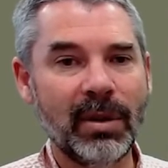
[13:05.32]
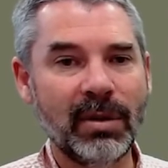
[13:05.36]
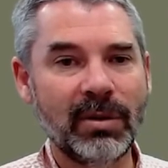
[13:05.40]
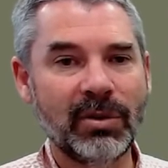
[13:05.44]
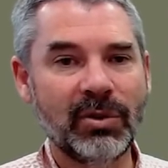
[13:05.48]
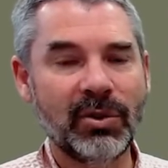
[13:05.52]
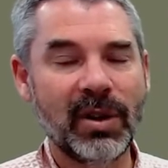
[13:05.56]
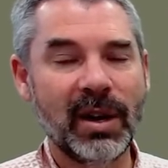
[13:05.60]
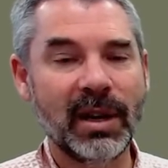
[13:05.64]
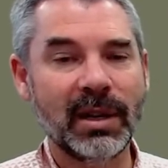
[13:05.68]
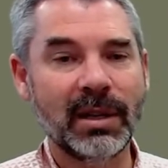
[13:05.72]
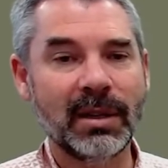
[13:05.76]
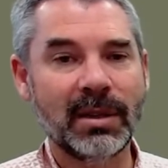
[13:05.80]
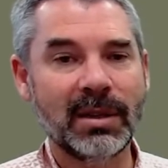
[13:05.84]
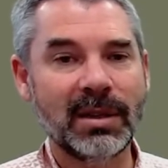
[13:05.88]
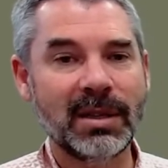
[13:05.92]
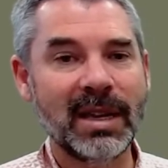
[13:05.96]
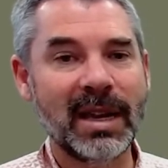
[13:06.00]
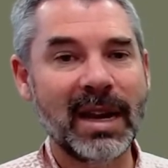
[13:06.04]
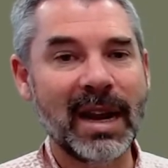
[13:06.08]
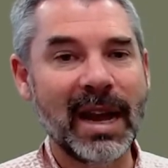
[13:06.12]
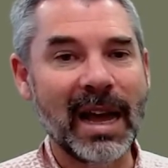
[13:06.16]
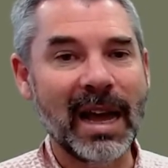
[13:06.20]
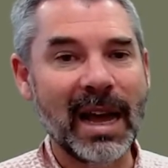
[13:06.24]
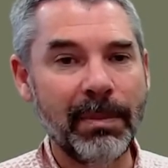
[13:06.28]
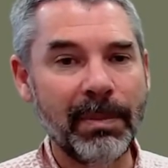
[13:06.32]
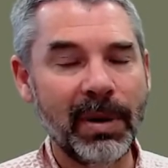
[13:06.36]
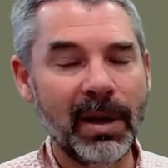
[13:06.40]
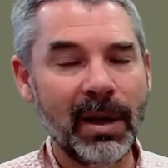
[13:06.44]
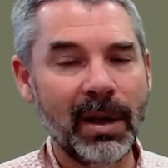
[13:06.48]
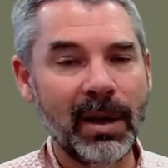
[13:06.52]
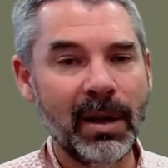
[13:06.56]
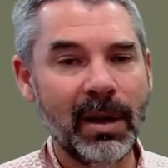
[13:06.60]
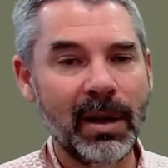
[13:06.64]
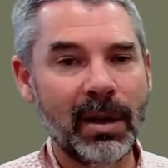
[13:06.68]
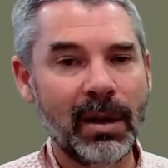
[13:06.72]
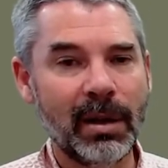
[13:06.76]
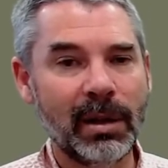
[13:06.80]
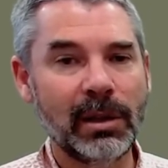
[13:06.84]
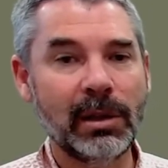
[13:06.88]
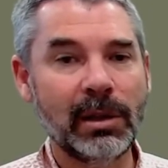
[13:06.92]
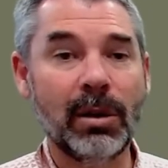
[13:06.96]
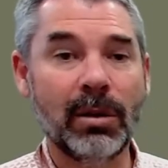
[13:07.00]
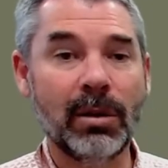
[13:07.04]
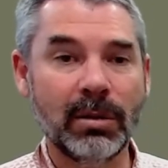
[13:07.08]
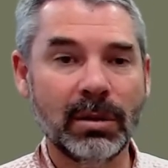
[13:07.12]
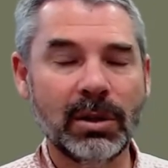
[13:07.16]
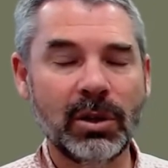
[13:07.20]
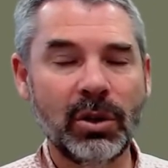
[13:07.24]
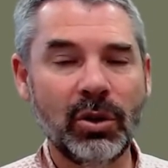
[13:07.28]
trying to set up
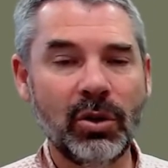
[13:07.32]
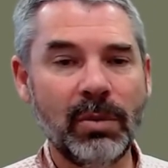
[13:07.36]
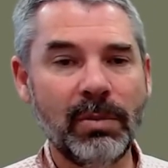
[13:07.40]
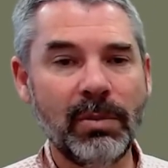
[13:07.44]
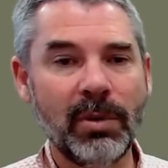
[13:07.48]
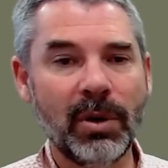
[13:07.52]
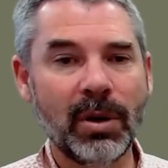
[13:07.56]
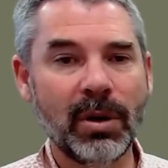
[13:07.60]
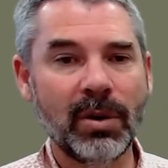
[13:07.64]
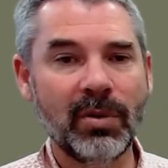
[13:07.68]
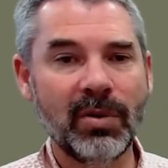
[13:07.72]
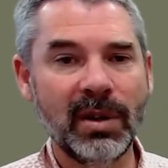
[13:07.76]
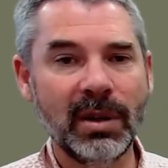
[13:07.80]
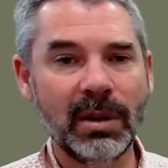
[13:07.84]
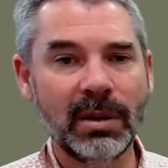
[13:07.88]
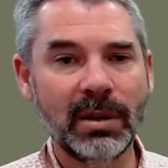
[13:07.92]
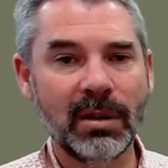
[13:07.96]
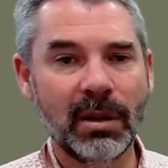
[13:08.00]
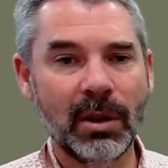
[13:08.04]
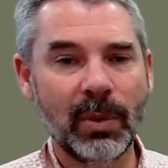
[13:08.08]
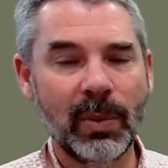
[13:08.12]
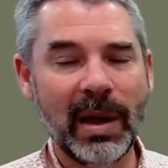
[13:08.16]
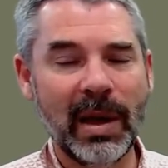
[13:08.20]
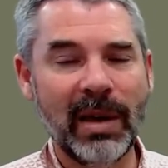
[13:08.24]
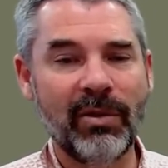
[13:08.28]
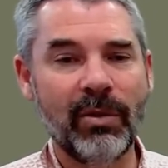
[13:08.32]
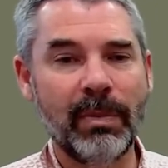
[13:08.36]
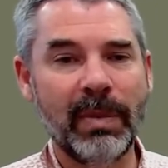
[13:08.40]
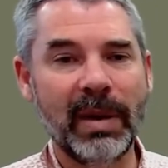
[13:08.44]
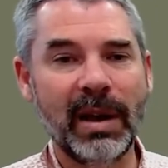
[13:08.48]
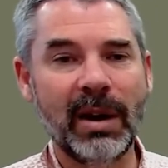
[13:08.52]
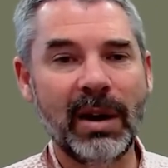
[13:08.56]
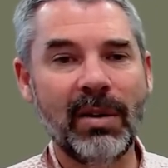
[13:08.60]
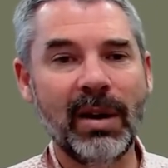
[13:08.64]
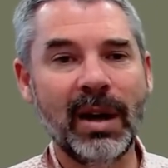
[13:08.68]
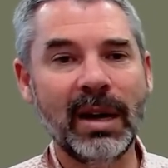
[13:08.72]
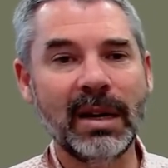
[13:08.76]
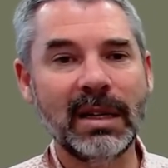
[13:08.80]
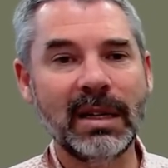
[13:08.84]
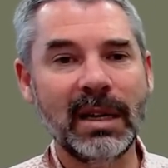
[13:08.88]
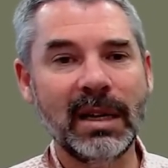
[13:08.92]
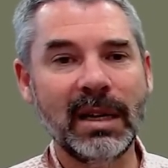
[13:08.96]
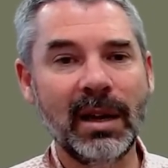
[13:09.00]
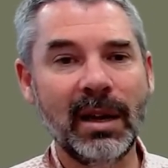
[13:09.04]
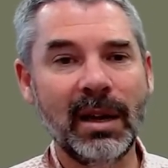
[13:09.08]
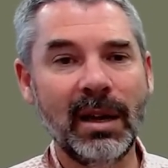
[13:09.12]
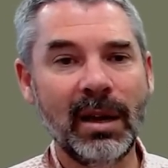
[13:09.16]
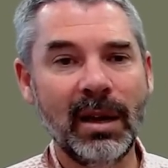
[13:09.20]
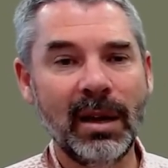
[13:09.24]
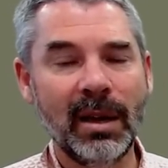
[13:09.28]
long-term monitoring so that we have a better
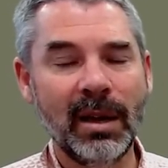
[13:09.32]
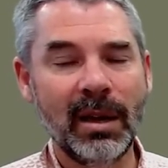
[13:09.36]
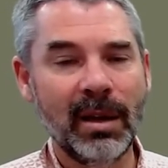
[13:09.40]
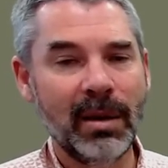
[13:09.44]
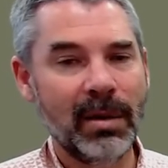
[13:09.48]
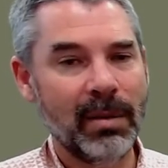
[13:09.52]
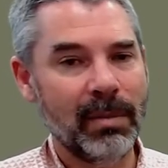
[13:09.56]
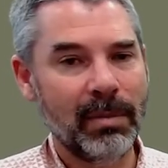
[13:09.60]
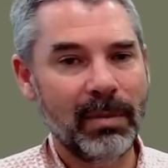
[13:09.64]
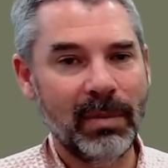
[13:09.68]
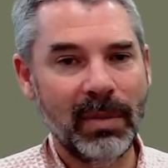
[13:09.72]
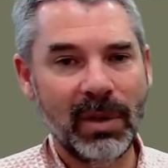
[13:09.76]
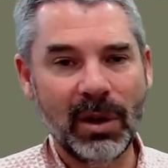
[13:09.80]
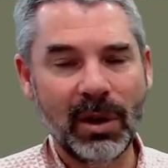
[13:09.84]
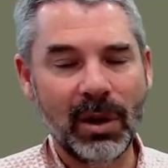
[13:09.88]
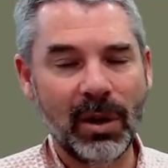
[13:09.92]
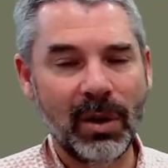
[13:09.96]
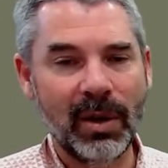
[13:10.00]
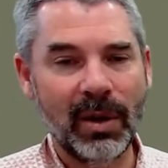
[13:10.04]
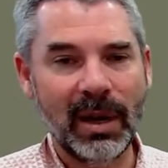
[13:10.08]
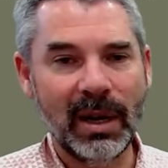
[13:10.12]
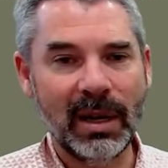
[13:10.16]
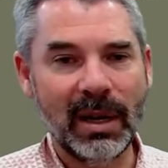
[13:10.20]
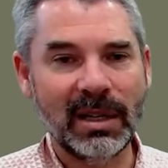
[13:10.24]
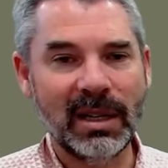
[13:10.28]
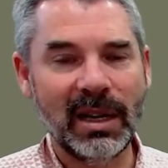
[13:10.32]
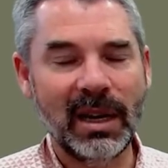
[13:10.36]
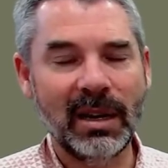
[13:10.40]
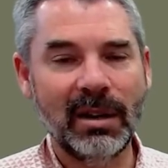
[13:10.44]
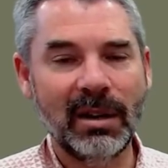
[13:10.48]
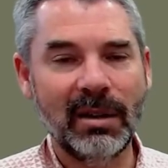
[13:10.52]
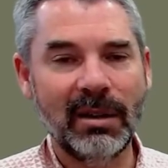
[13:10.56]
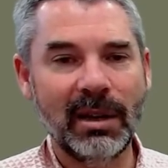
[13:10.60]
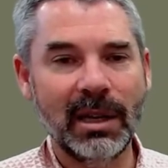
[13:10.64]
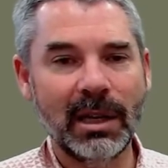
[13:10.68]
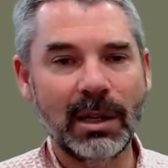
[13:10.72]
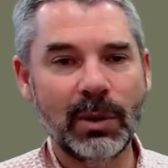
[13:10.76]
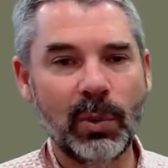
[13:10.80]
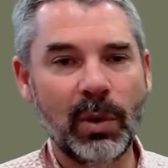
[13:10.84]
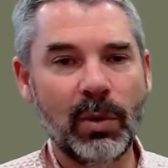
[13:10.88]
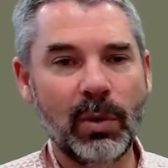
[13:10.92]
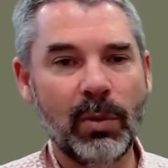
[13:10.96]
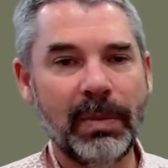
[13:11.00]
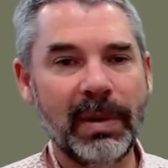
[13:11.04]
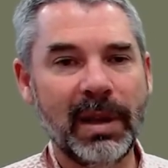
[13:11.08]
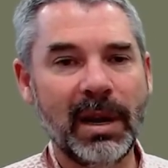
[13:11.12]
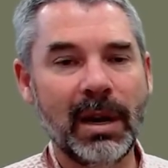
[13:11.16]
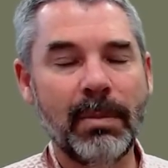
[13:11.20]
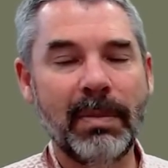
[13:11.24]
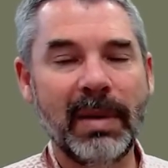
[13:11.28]
idea. In 10 years, we'll
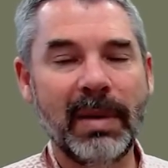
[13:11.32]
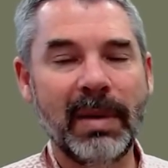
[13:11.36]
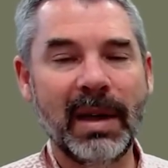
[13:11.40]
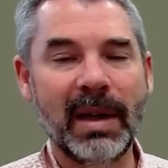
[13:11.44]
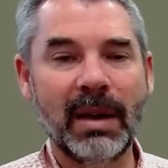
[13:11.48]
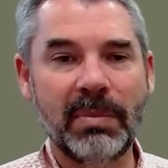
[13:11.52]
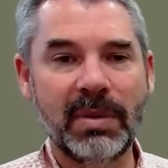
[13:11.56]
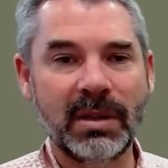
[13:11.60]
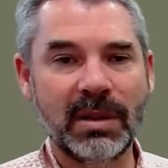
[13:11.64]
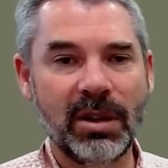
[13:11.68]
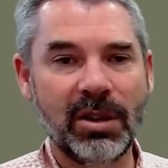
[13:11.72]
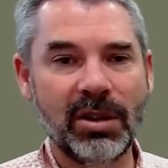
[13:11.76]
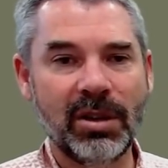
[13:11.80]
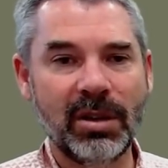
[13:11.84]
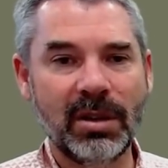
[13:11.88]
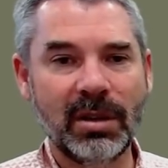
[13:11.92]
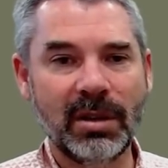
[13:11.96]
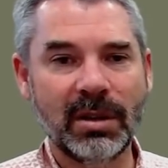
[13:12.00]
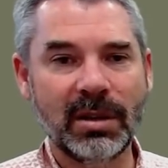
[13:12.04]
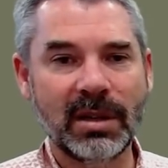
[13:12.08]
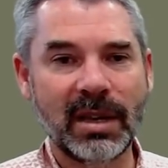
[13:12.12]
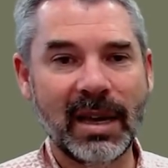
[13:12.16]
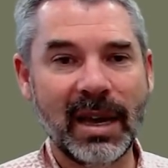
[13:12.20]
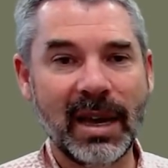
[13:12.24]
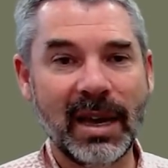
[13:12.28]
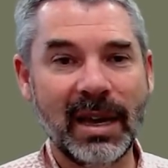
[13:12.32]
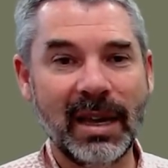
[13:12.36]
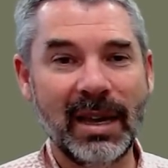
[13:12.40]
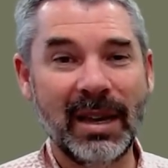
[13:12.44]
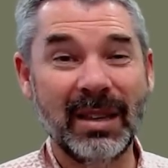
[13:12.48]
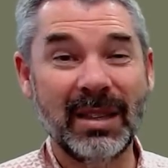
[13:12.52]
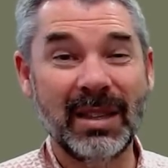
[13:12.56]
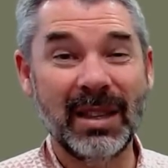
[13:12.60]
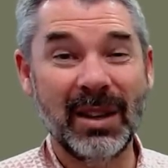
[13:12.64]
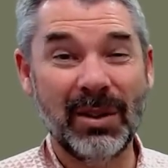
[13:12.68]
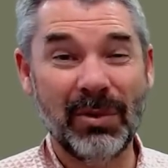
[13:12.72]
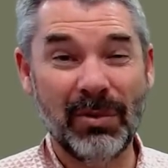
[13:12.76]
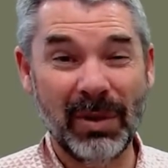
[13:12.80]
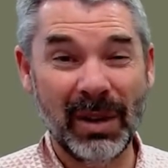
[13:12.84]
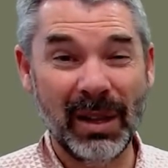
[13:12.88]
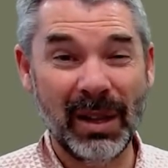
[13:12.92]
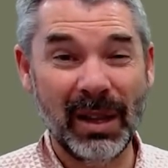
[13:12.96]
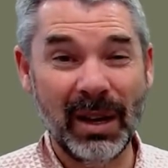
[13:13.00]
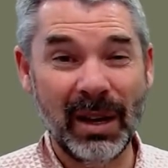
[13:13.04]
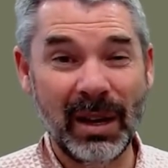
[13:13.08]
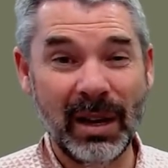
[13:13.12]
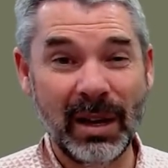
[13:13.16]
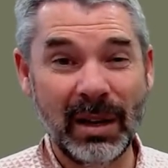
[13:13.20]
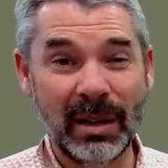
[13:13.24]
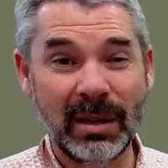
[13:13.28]
be in a better position to say, is there really
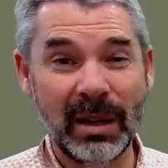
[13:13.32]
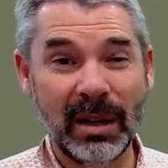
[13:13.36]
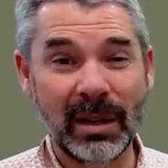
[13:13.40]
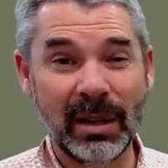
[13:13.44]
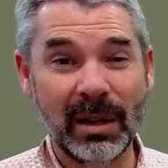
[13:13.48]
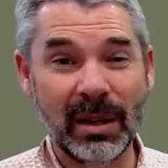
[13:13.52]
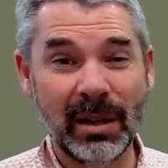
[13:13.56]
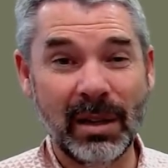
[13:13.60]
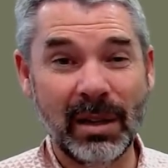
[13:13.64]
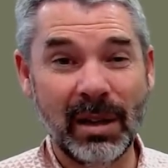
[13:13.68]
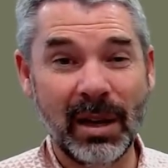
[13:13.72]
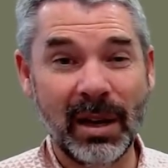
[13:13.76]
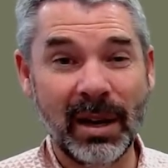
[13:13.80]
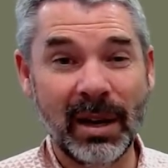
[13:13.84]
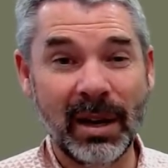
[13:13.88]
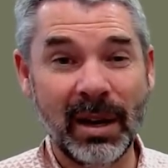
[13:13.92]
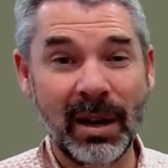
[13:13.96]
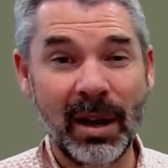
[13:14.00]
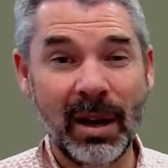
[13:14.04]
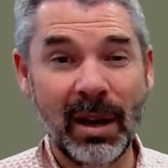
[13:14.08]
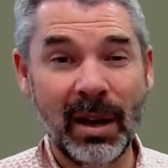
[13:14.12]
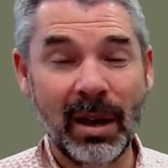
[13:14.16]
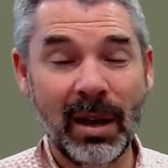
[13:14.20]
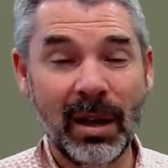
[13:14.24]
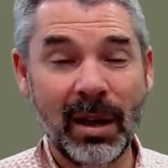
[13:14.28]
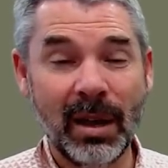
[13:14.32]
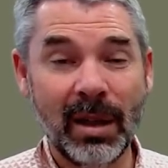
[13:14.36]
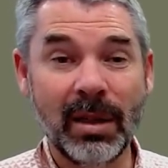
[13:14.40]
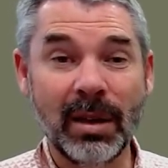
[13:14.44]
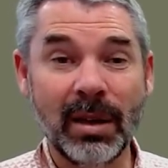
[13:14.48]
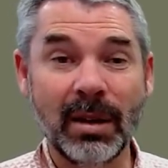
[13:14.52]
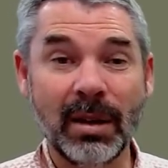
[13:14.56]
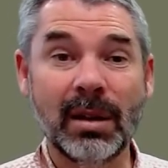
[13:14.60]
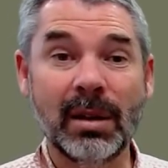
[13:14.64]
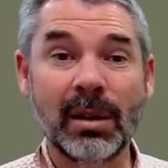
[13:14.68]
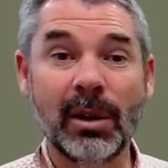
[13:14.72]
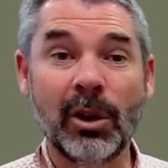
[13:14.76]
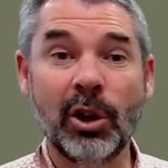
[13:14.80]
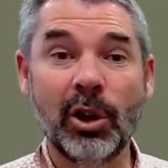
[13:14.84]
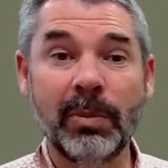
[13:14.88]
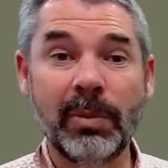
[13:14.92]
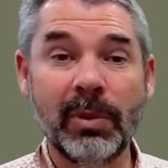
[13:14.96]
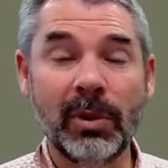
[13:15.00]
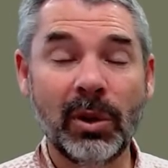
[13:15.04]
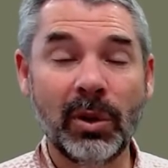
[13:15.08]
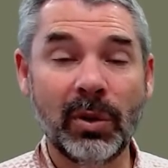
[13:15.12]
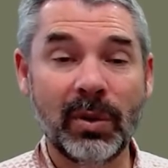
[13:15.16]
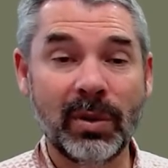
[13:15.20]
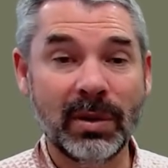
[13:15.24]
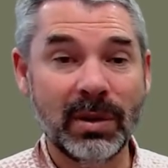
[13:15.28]
an insect decline that's
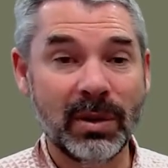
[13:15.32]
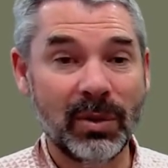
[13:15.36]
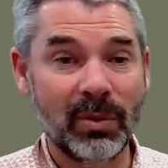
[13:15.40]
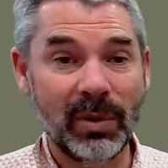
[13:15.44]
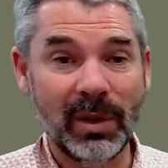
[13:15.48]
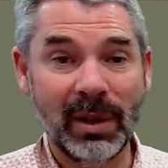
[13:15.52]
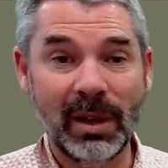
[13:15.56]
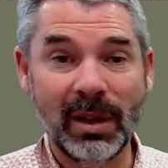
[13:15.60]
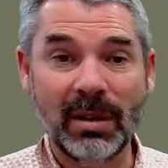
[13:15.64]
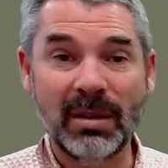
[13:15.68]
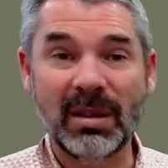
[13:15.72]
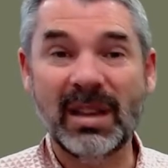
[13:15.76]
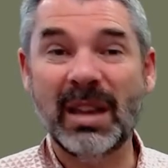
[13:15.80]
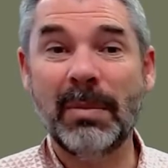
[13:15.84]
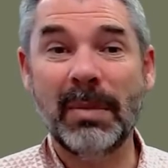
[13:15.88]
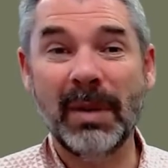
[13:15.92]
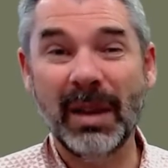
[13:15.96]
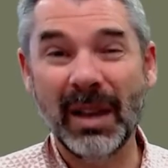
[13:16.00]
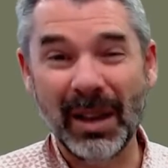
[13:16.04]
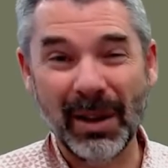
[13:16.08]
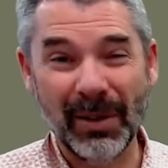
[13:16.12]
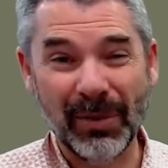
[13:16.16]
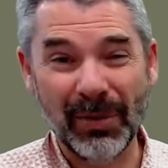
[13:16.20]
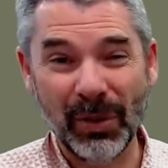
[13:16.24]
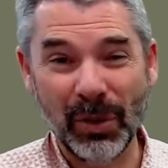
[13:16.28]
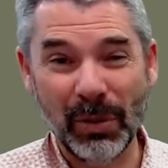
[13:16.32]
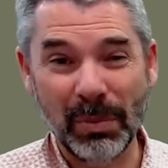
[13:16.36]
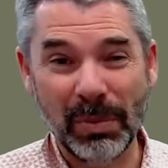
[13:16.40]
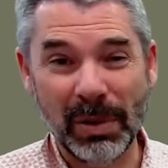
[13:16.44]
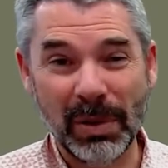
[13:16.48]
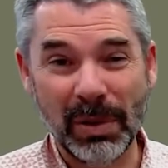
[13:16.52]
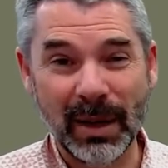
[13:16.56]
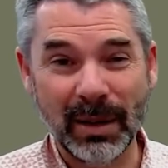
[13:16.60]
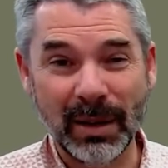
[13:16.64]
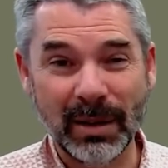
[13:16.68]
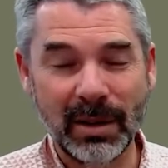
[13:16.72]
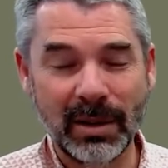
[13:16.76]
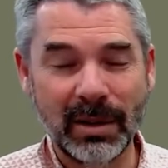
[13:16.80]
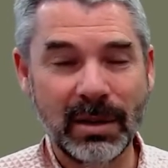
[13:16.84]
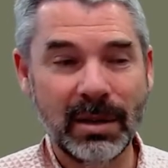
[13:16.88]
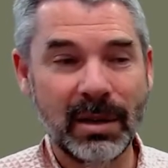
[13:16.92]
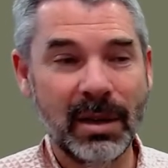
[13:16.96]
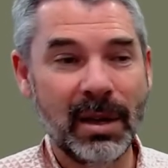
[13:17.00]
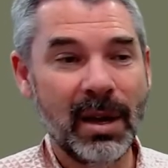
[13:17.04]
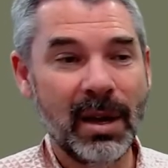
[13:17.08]
global, or is it really just happening in a few places?